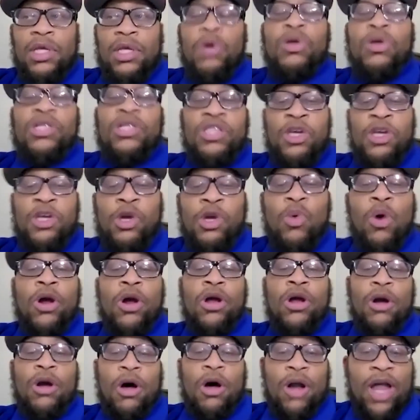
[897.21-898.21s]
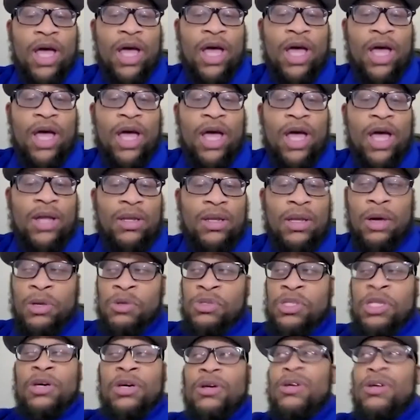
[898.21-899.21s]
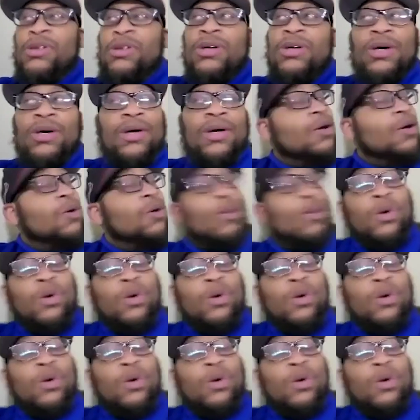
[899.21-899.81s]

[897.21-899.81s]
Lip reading: you continue working on that. You still